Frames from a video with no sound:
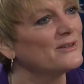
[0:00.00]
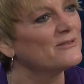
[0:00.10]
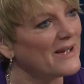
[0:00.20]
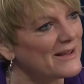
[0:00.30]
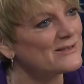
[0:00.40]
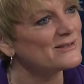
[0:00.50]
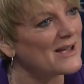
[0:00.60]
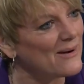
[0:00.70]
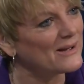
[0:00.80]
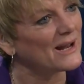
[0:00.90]
the face?
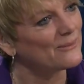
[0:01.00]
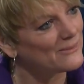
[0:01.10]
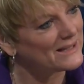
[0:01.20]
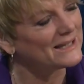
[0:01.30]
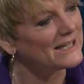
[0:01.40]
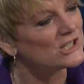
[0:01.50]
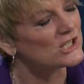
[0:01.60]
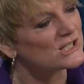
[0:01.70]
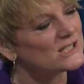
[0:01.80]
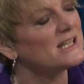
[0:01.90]
How can I really
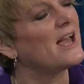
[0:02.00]
just,